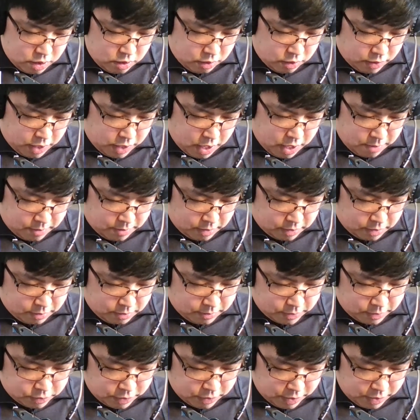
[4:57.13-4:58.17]
or can be a little
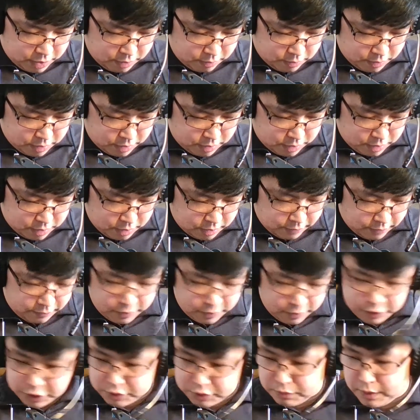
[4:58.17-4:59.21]
bit tricky if
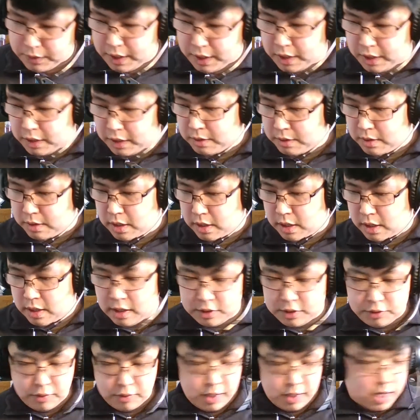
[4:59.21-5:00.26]
you're just reading
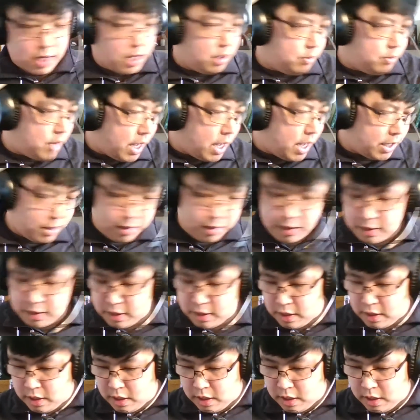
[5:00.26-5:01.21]
straight out of the Blacker